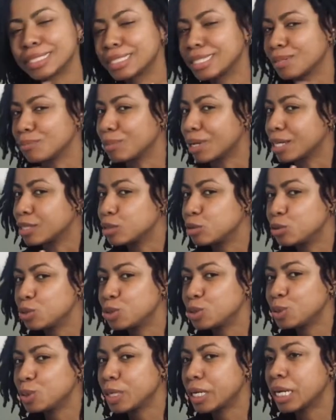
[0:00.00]
not too
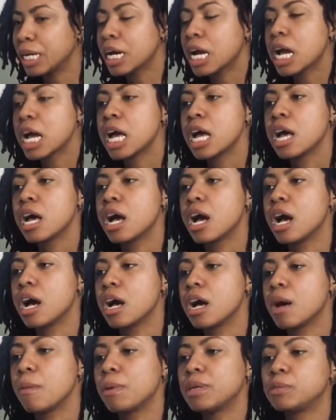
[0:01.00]
sure,
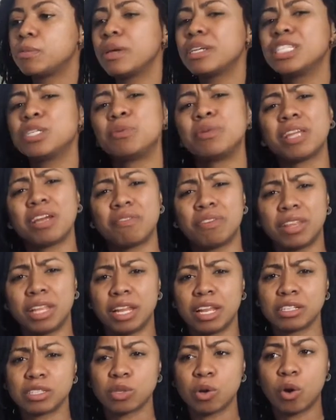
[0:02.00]
especially with everything
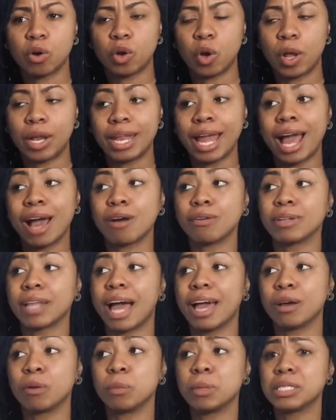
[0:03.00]
that's going on now,
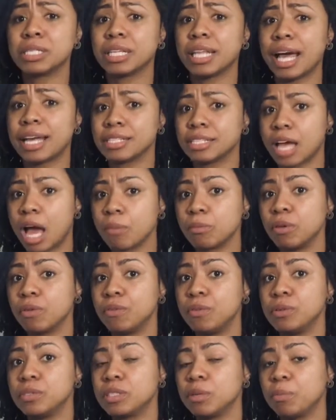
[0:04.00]
like, when's the last time you've
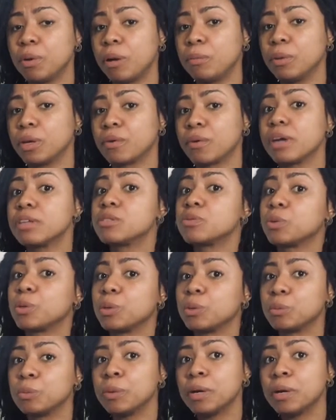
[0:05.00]
used the public restroom?